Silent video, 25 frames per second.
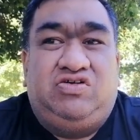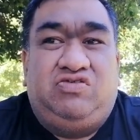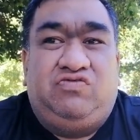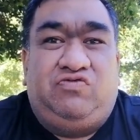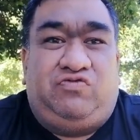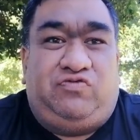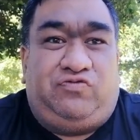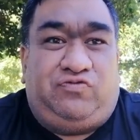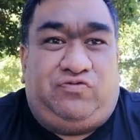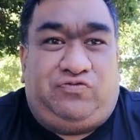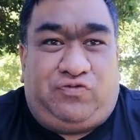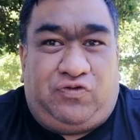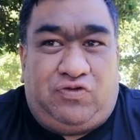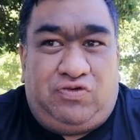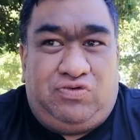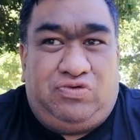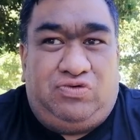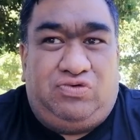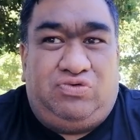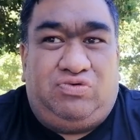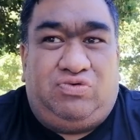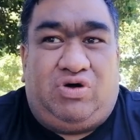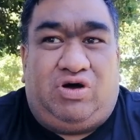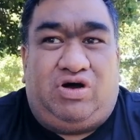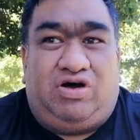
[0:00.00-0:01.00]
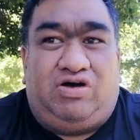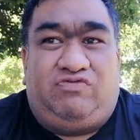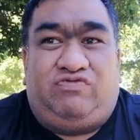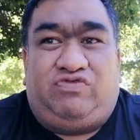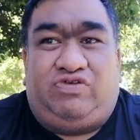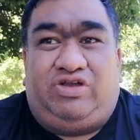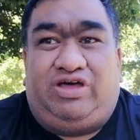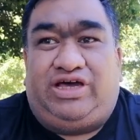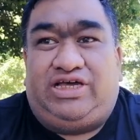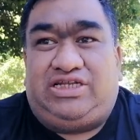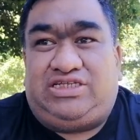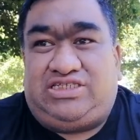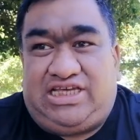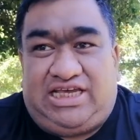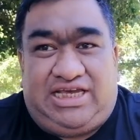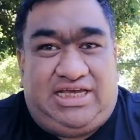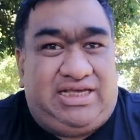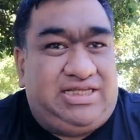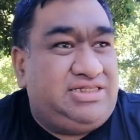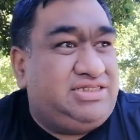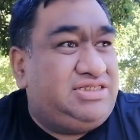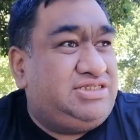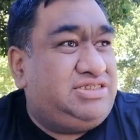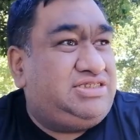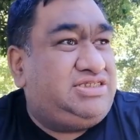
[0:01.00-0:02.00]
full of like
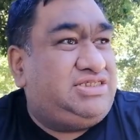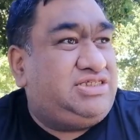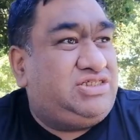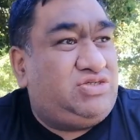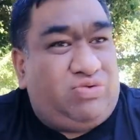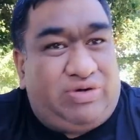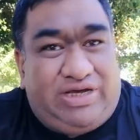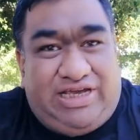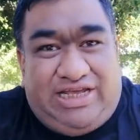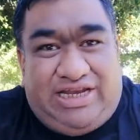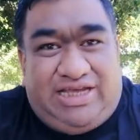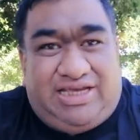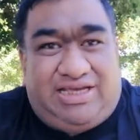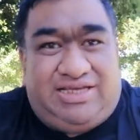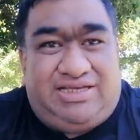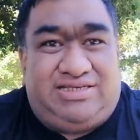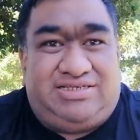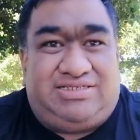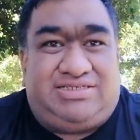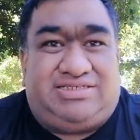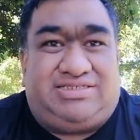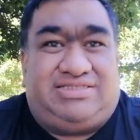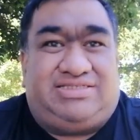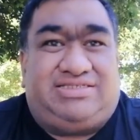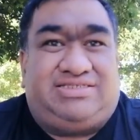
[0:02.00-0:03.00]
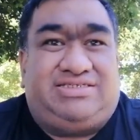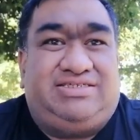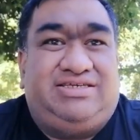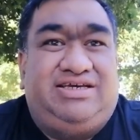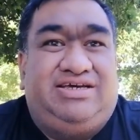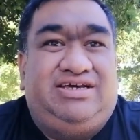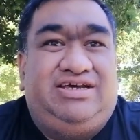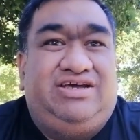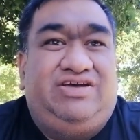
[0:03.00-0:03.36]
10s, 20s,